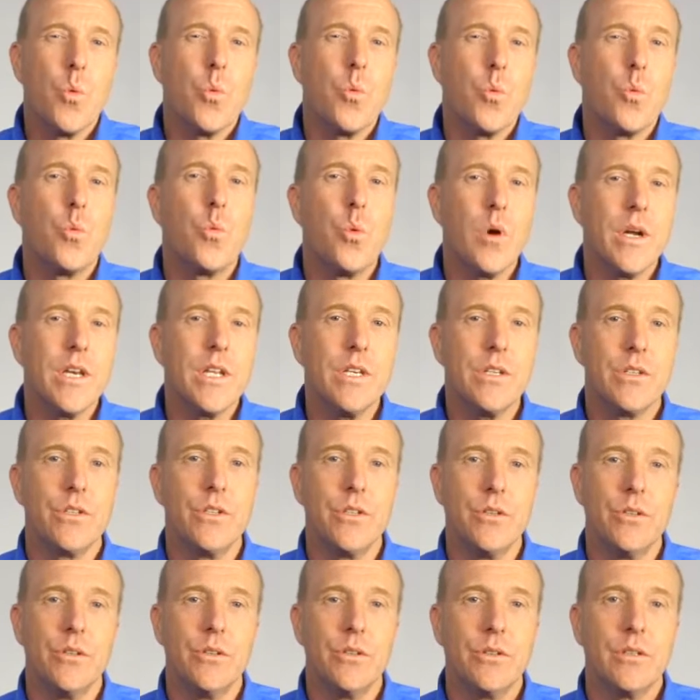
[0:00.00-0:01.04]
what do you
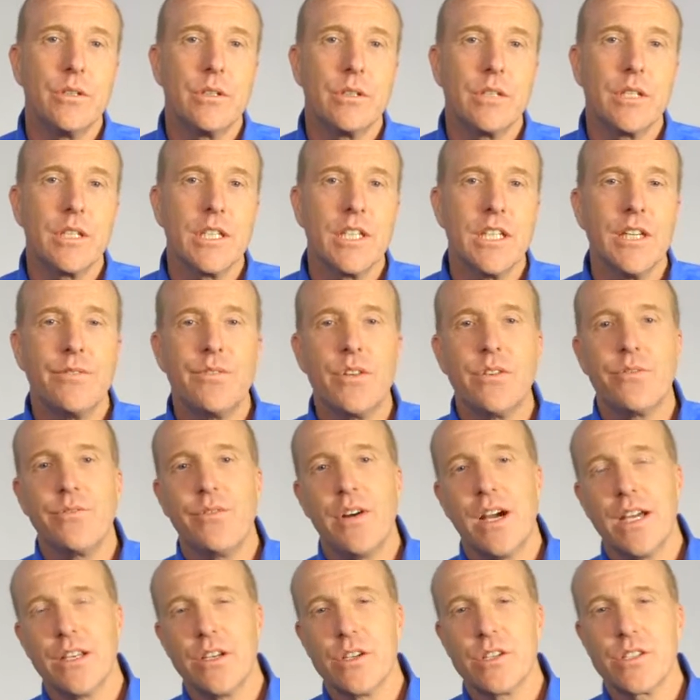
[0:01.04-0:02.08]
do if you
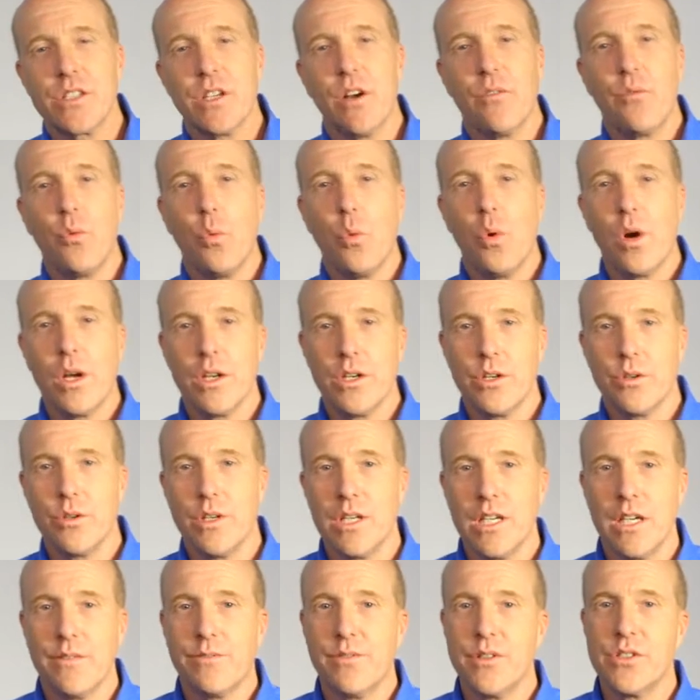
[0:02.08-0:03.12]
find yourself
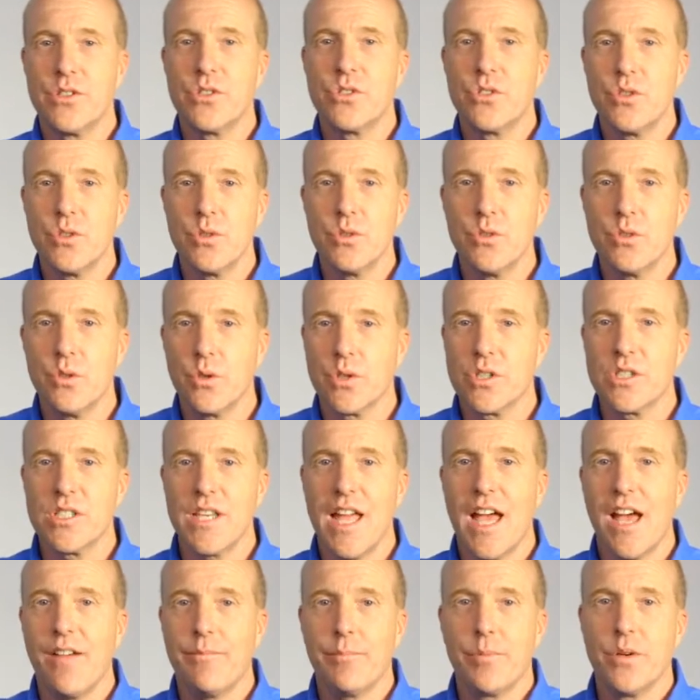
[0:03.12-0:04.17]
wondering if a student or
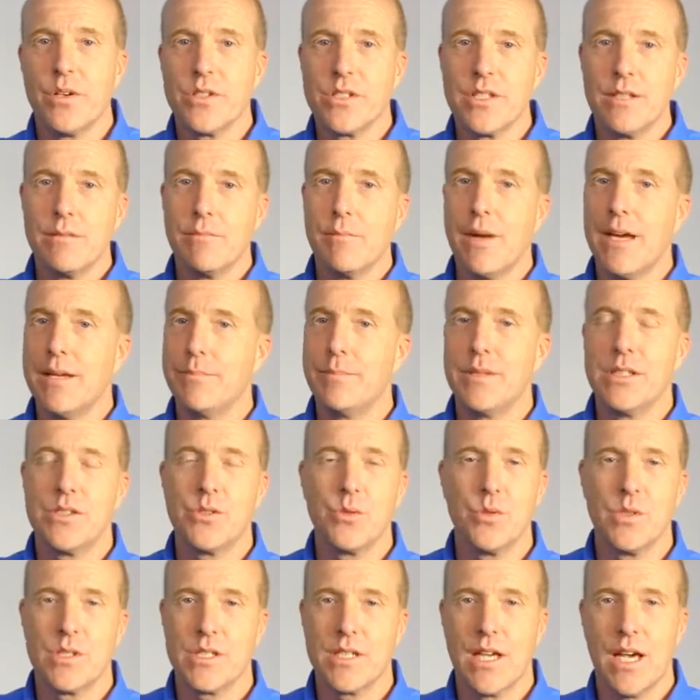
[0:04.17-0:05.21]
staff person might be
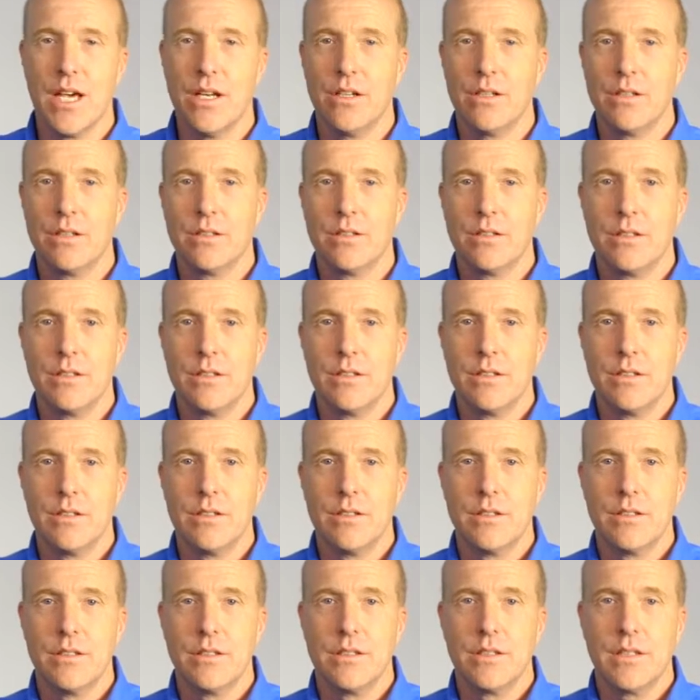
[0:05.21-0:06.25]
suicidal?
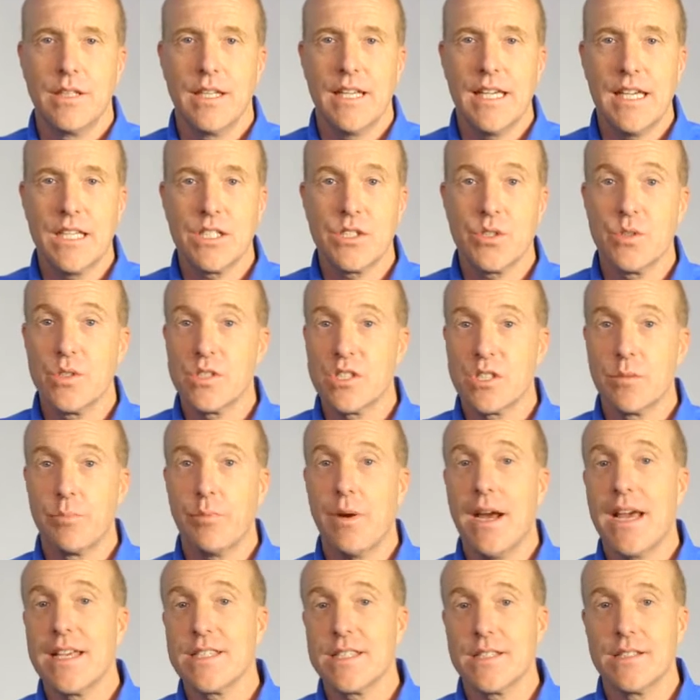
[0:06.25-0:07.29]
The answer is
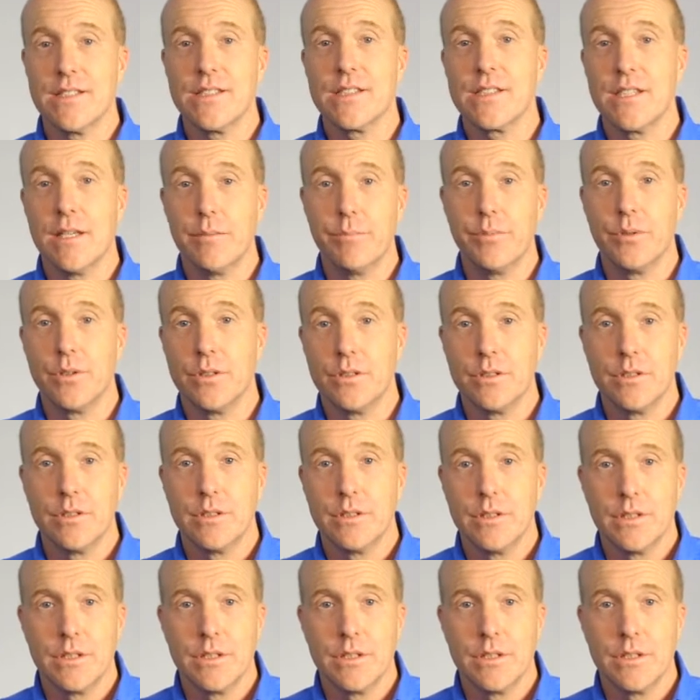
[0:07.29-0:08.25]
surprisingly simple.